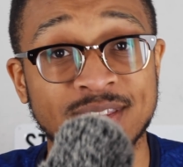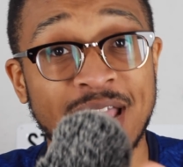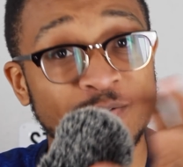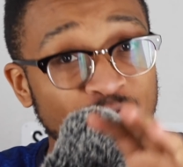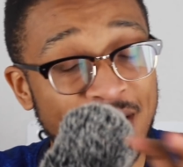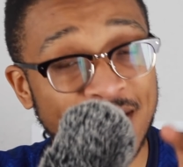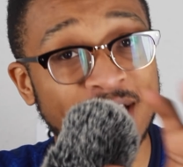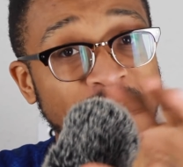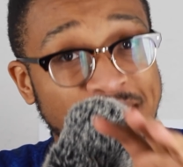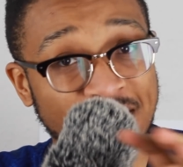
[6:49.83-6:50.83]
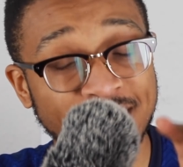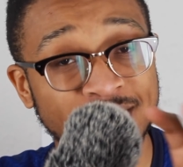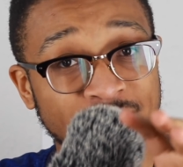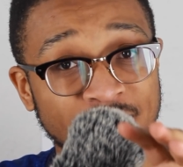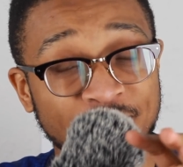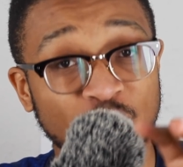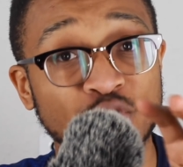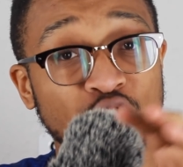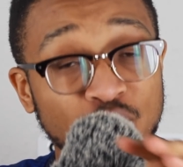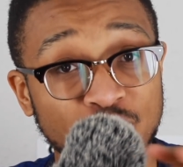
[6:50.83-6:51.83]
That right-hand side, if
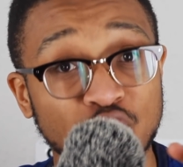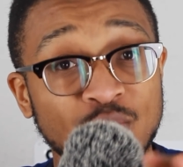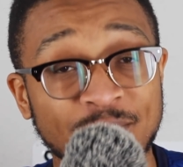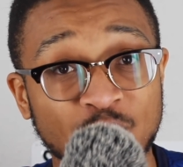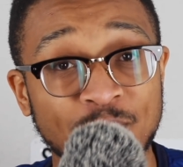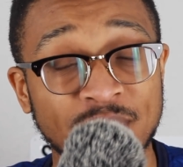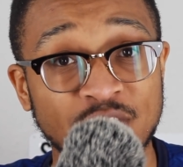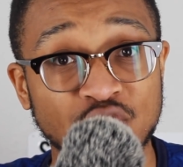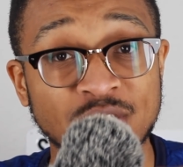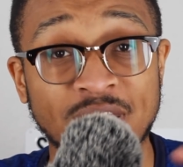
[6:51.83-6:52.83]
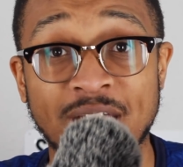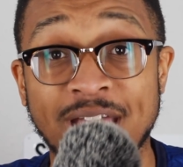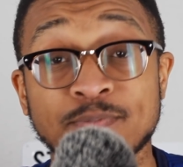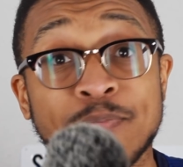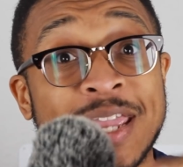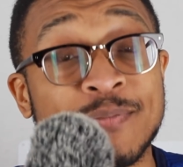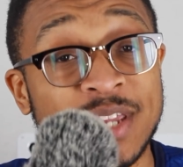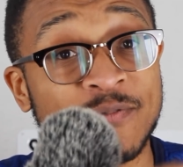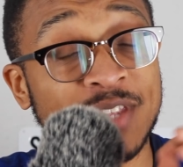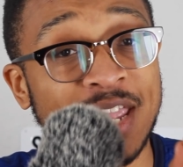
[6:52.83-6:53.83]
those two do have combinations, and maybe
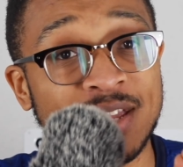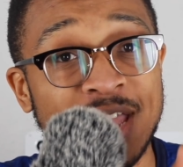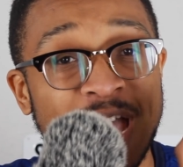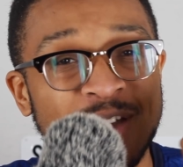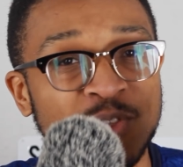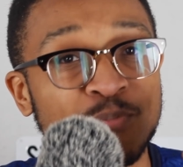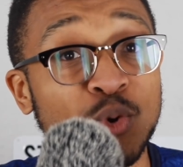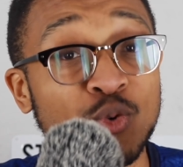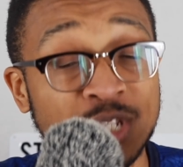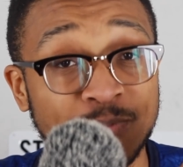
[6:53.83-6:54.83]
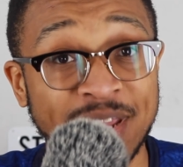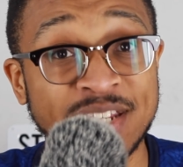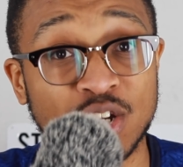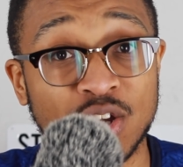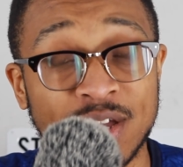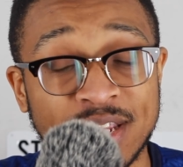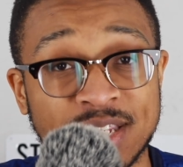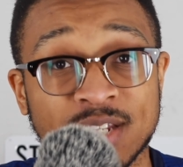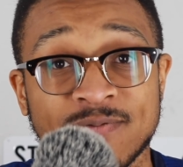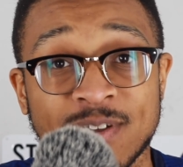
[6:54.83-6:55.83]
if they have the balls to play Dalot
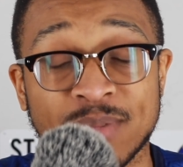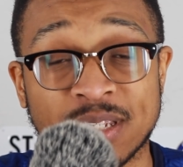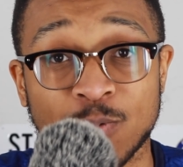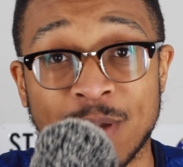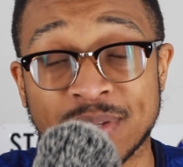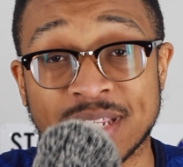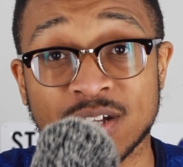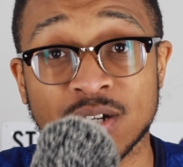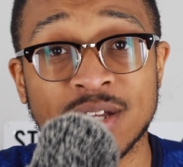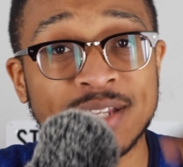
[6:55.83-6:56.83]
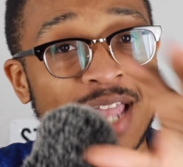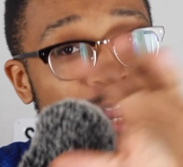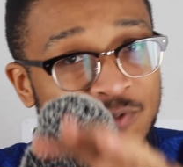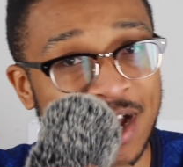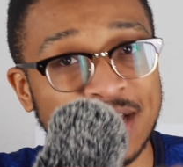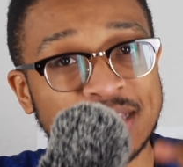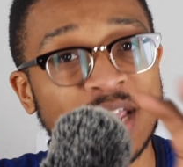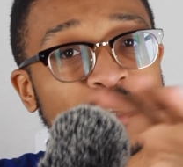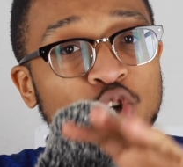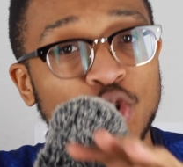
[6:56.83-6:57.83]
instead of Wan-Bissaka, that right-hand
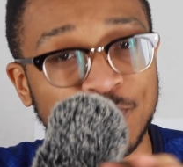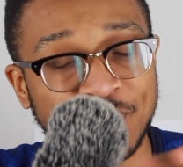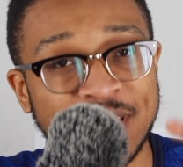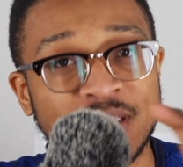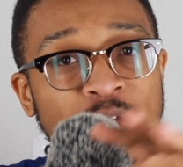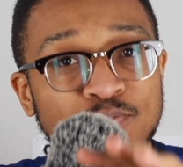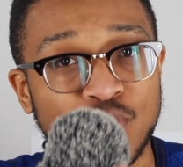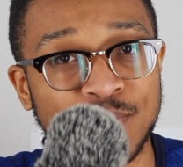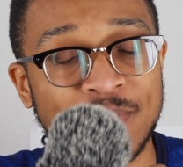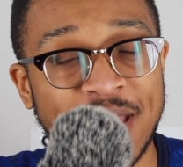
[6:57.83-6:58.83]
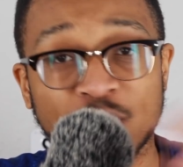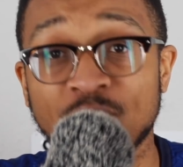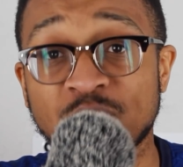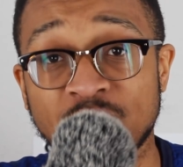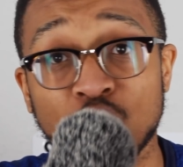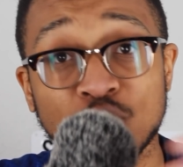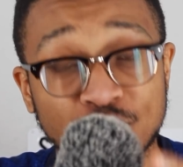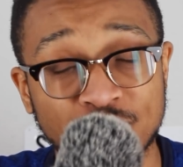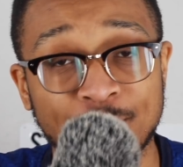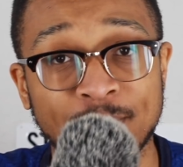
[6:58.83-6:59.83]
side could be problematic. Obviously,
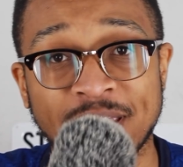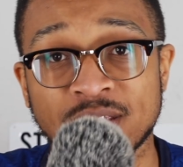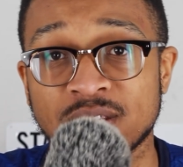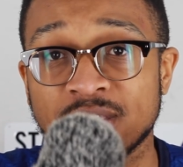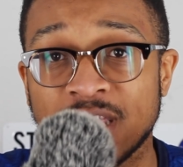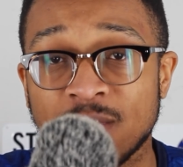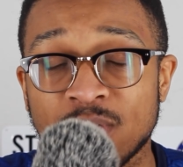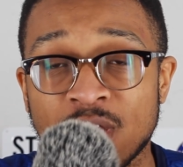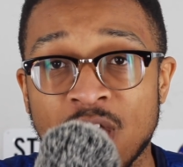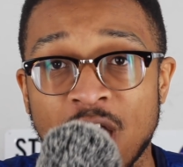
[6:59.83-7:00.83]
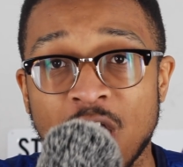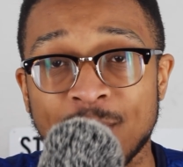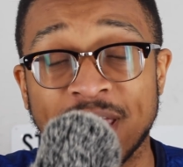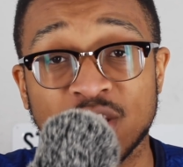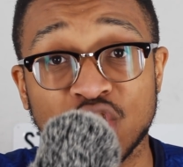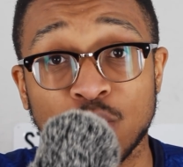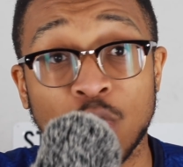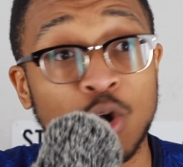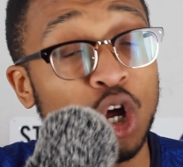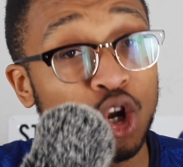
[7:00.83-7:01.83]
Alonso's coming back into the team ahead of
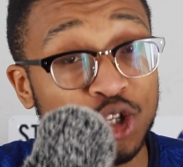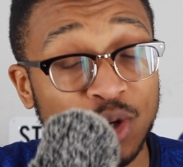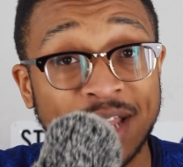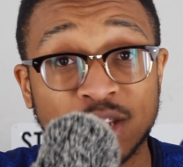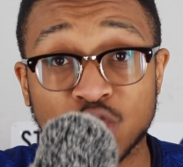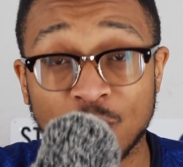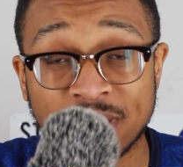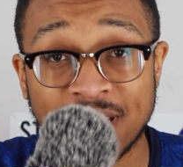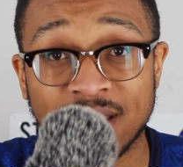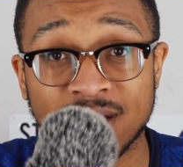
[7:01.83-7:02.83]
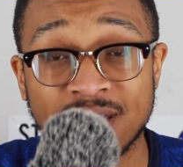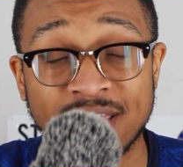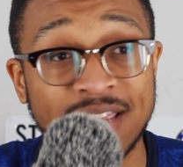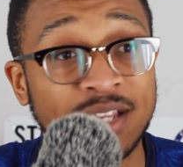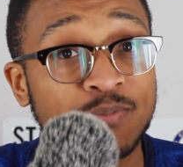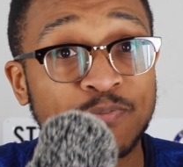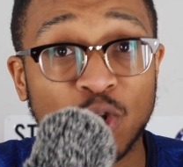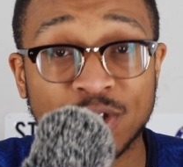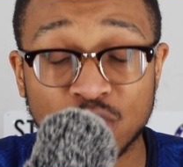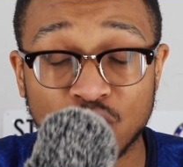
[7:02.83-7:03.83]
Chilwell. Alonso has stopped Salah. He has
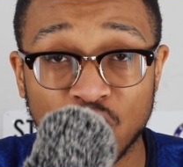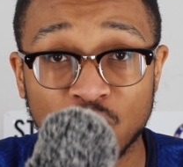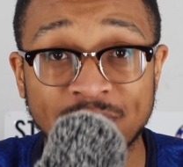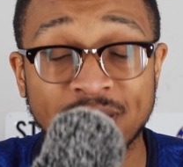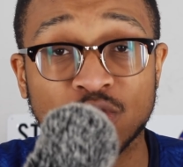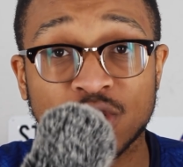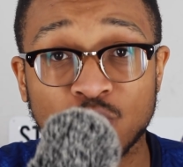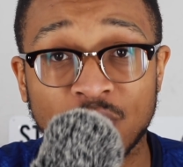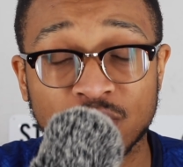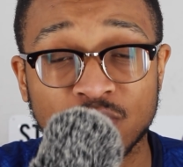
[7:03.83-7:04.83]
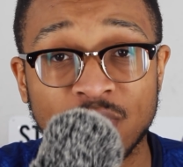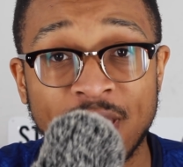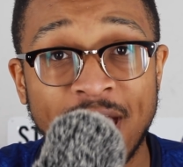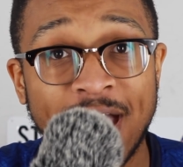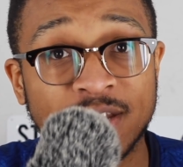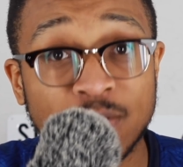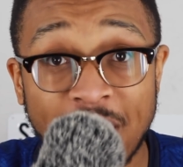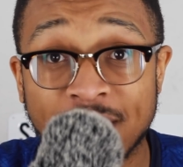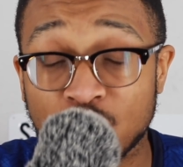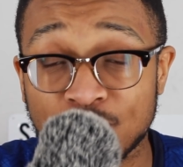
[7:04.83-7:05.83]
gone to Tottenham. He has gone to Arsenal and
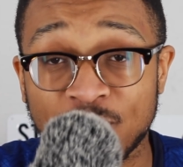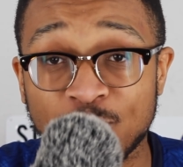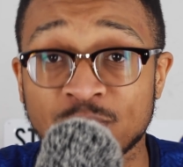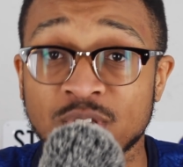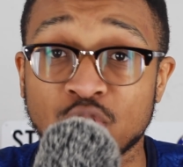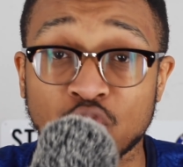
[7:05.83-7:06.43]
had good performances.